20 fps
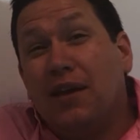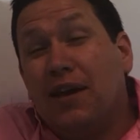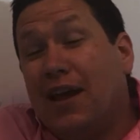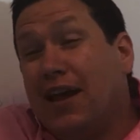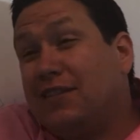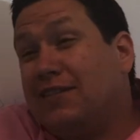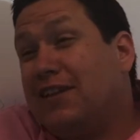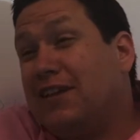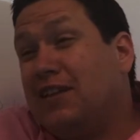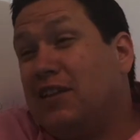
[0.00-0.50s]

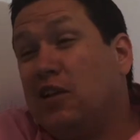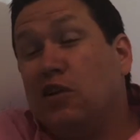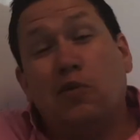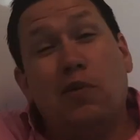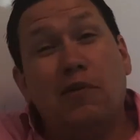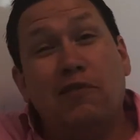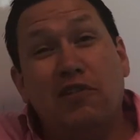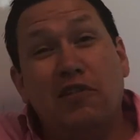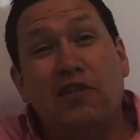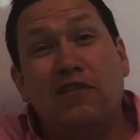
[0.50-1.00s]
It's like the
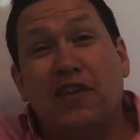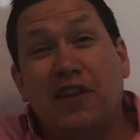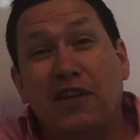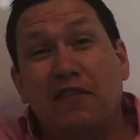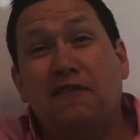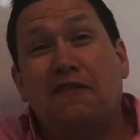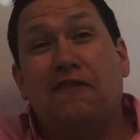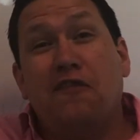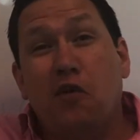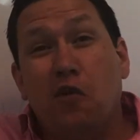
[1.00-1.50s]
equivalent of
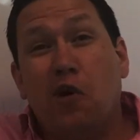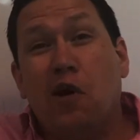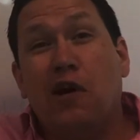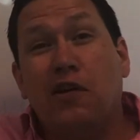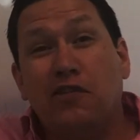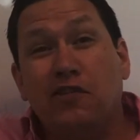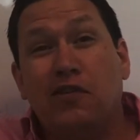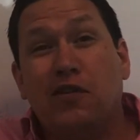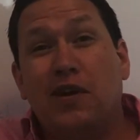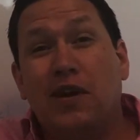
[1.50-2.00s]
hitting
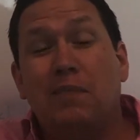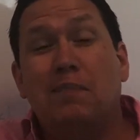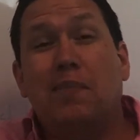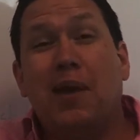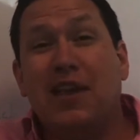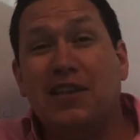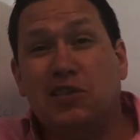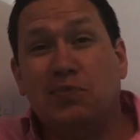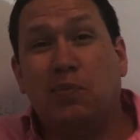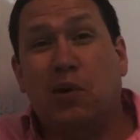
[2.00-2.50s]
400 in
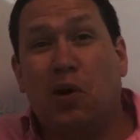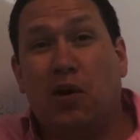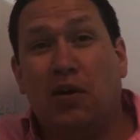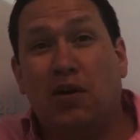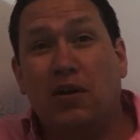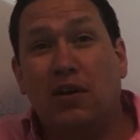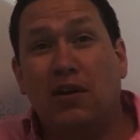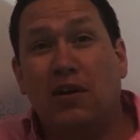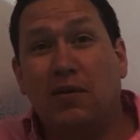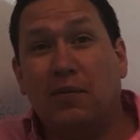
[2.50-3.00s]
baseball.
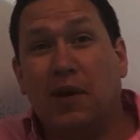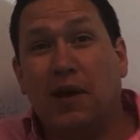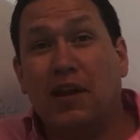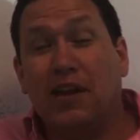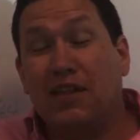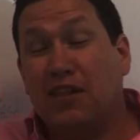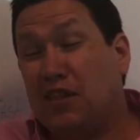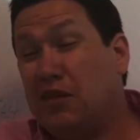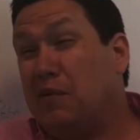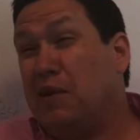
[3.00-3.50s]

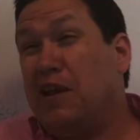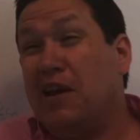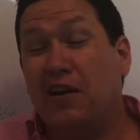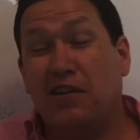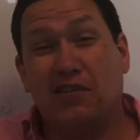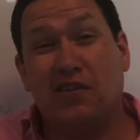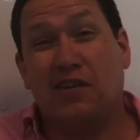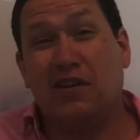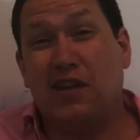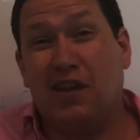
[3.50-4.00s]
Right?
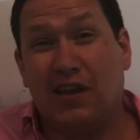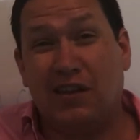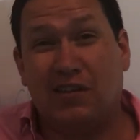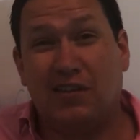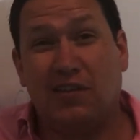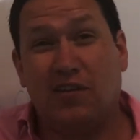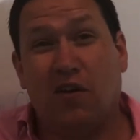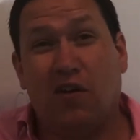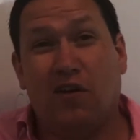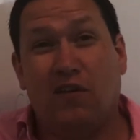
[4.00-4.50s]
300 you get
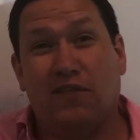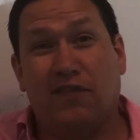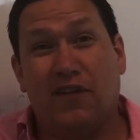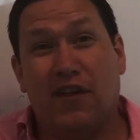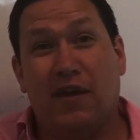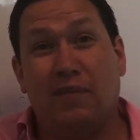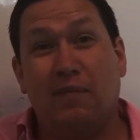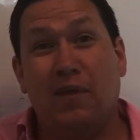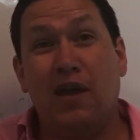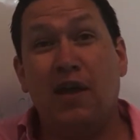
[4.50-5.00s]
to the Hall of
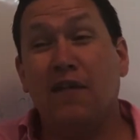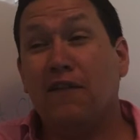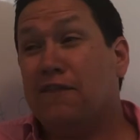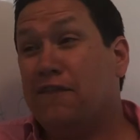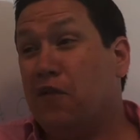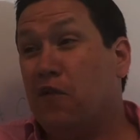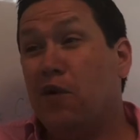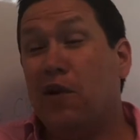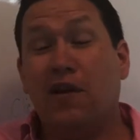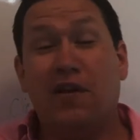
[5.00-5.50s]
Fame.
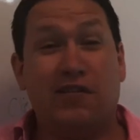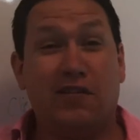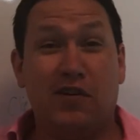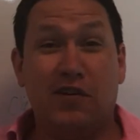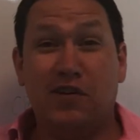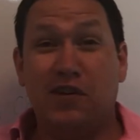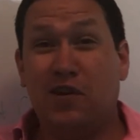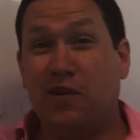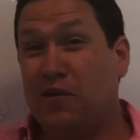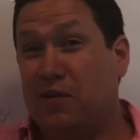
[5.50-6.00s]

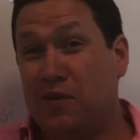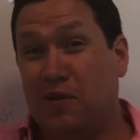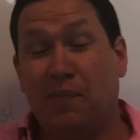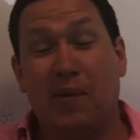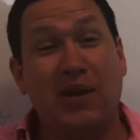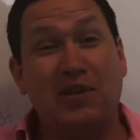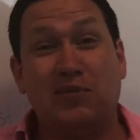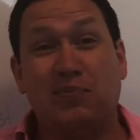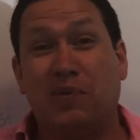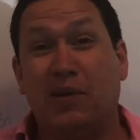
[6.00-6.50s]
400 you're the
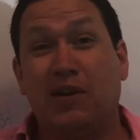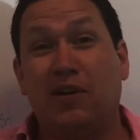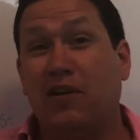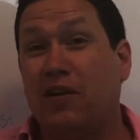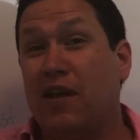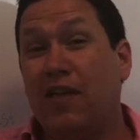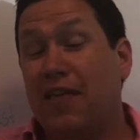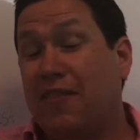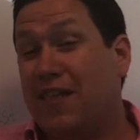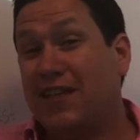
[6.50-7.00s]
best
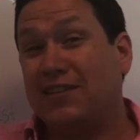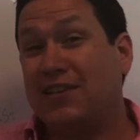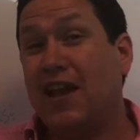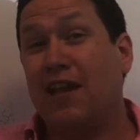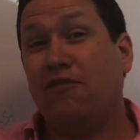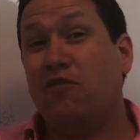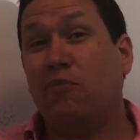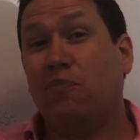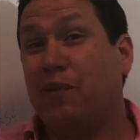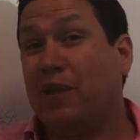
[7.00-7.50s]
player that's
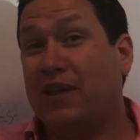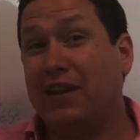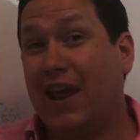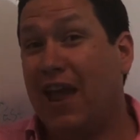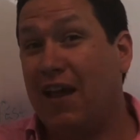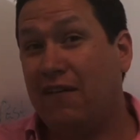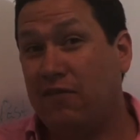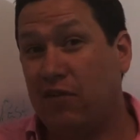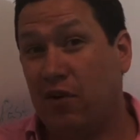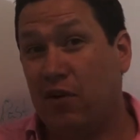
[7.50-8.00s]
ever played
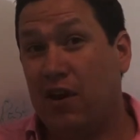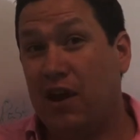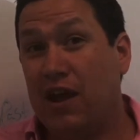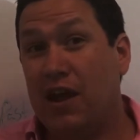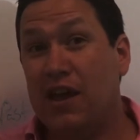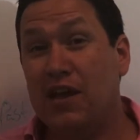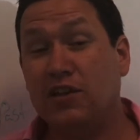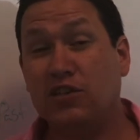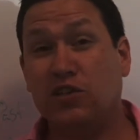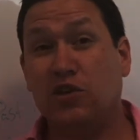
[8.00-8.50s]
ever.
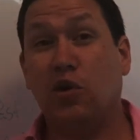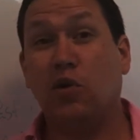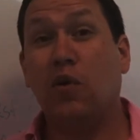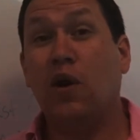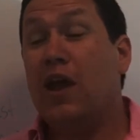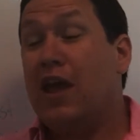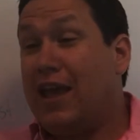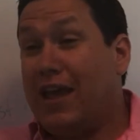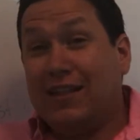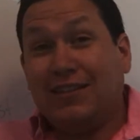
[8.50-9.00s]

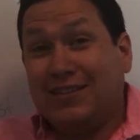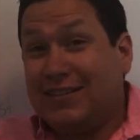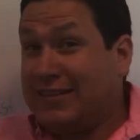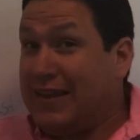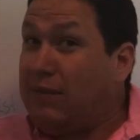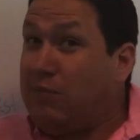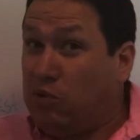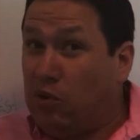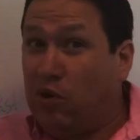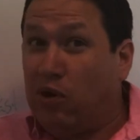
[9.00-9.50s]
So it's
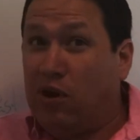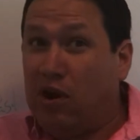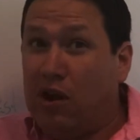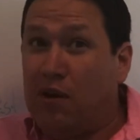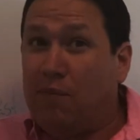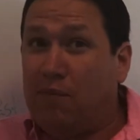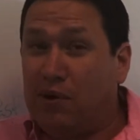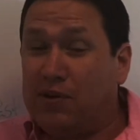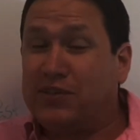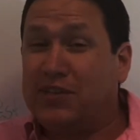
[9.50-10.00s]
similar
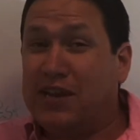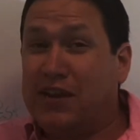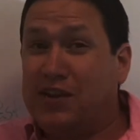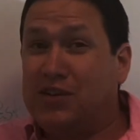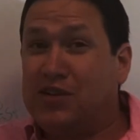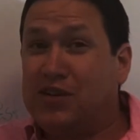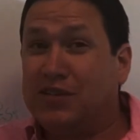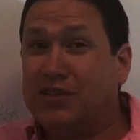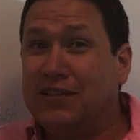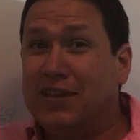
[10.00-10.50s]

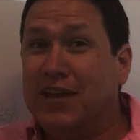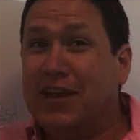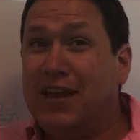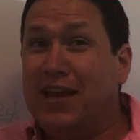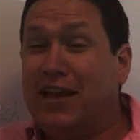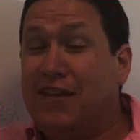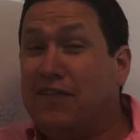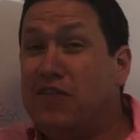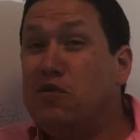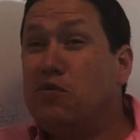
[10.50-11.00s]
percentages,
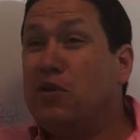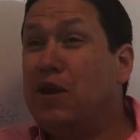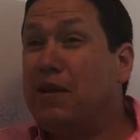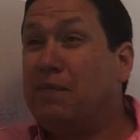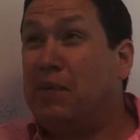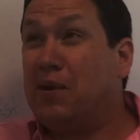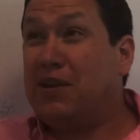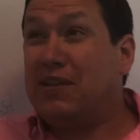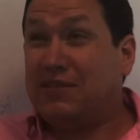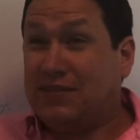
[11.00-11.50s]

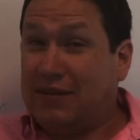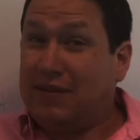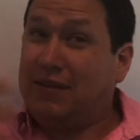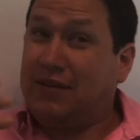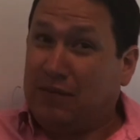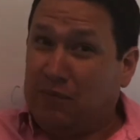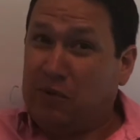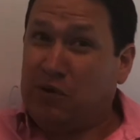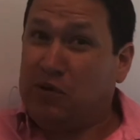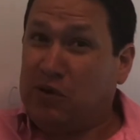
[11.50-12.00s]
but it's
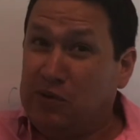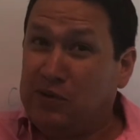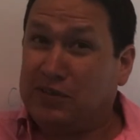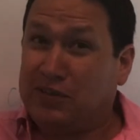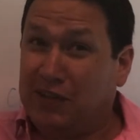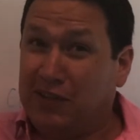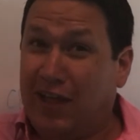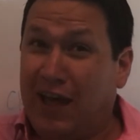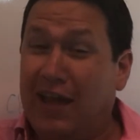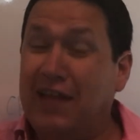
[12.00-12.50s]
reduced
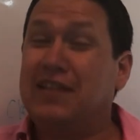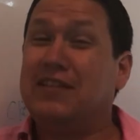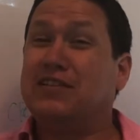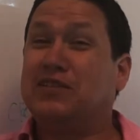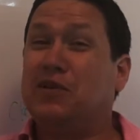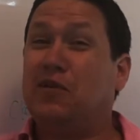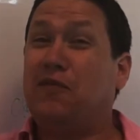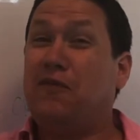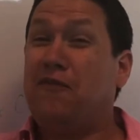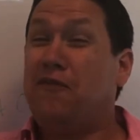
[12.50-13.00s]
a lot.
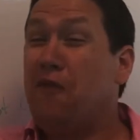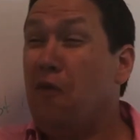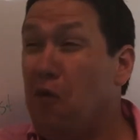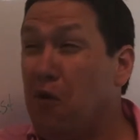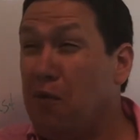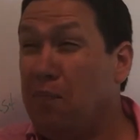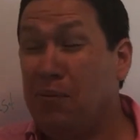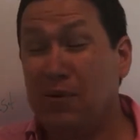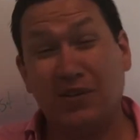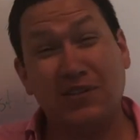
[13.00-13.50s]
So
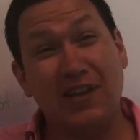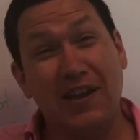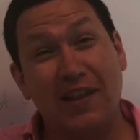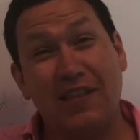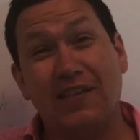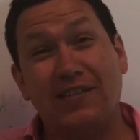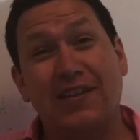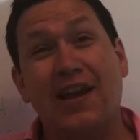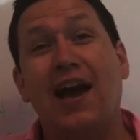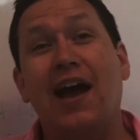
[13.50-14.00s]
4% of
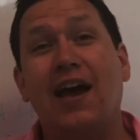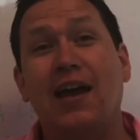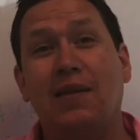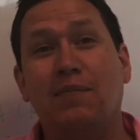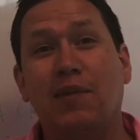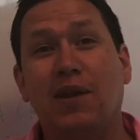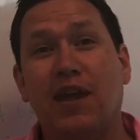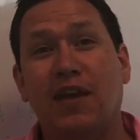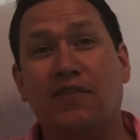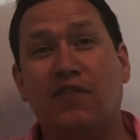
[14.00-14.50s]
the
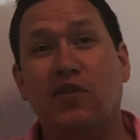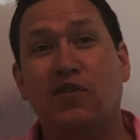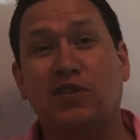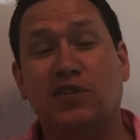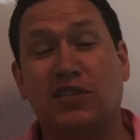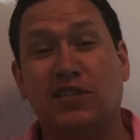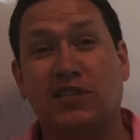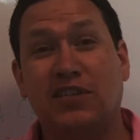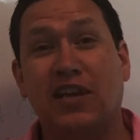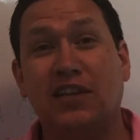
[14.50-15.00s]
time, if you're
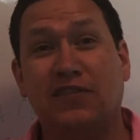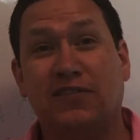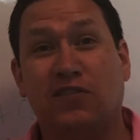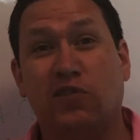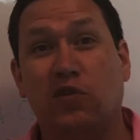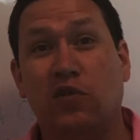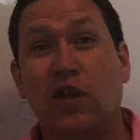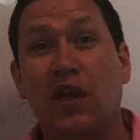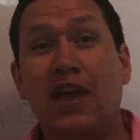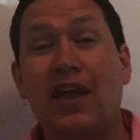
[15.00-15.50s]

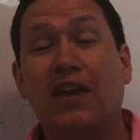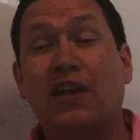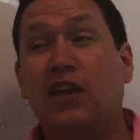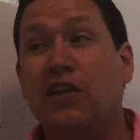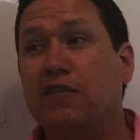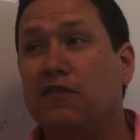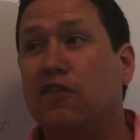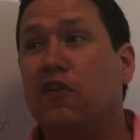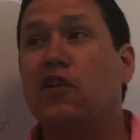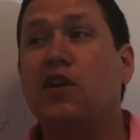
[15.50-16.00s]
successful
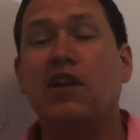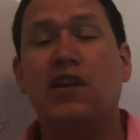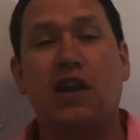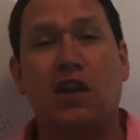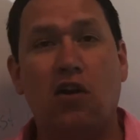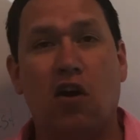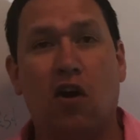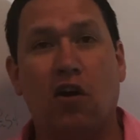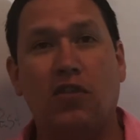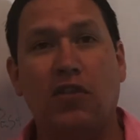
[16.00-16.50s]
converting
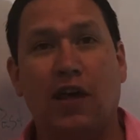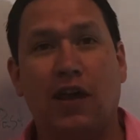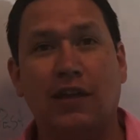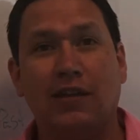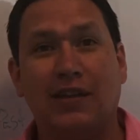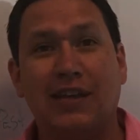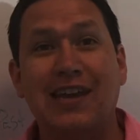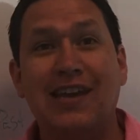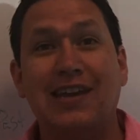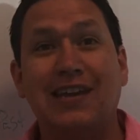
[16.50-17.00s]
an
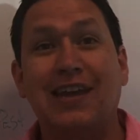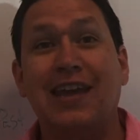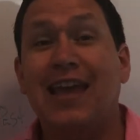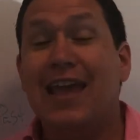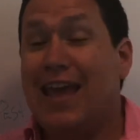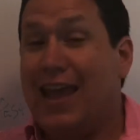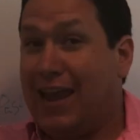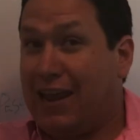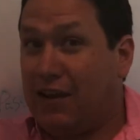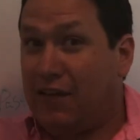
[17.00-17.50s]
online lead
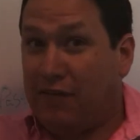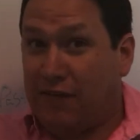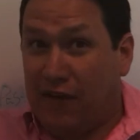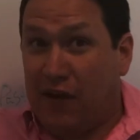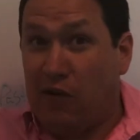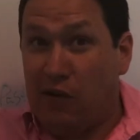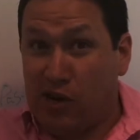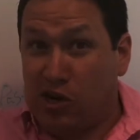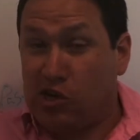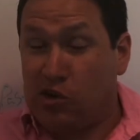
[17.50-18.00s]
in a
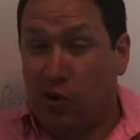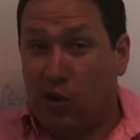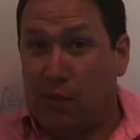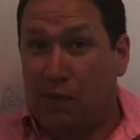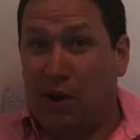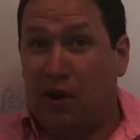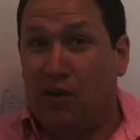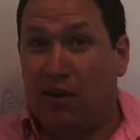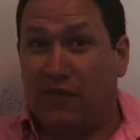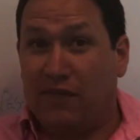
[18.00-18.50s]
very short
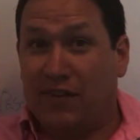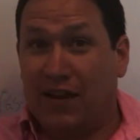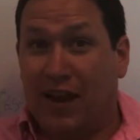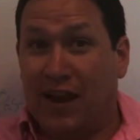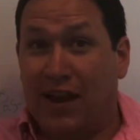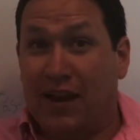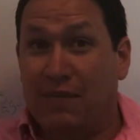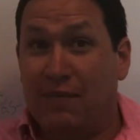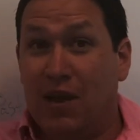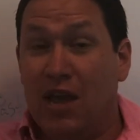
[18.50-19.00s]
period of
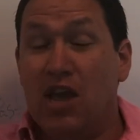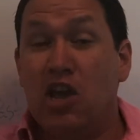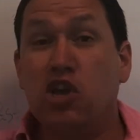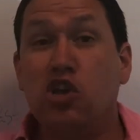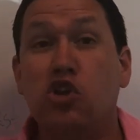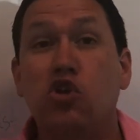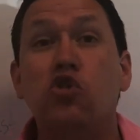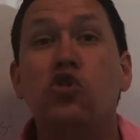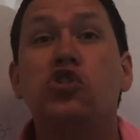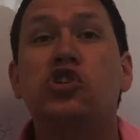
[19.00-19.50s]
time,
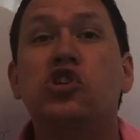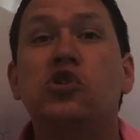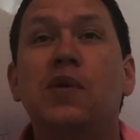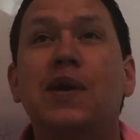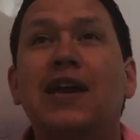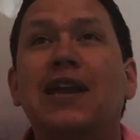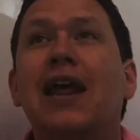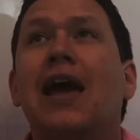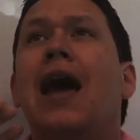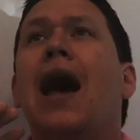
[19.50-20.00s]
you're
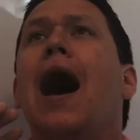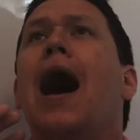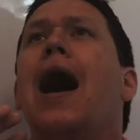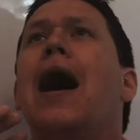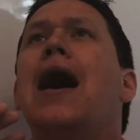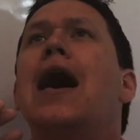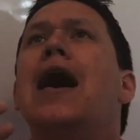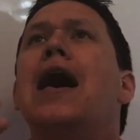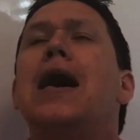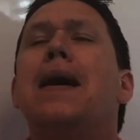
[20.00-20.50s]
doing
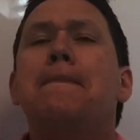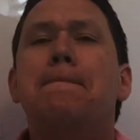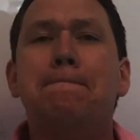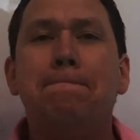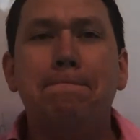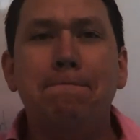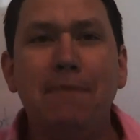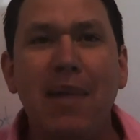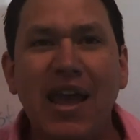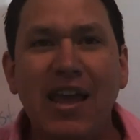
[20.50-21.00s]

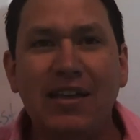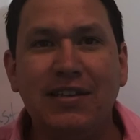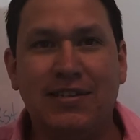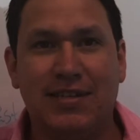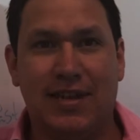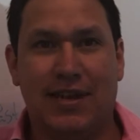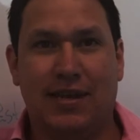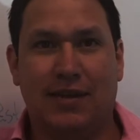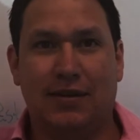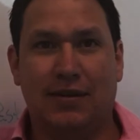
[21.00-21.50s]

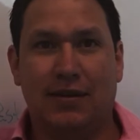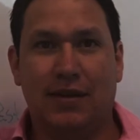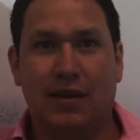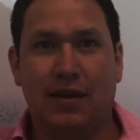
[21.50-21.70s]
amazing.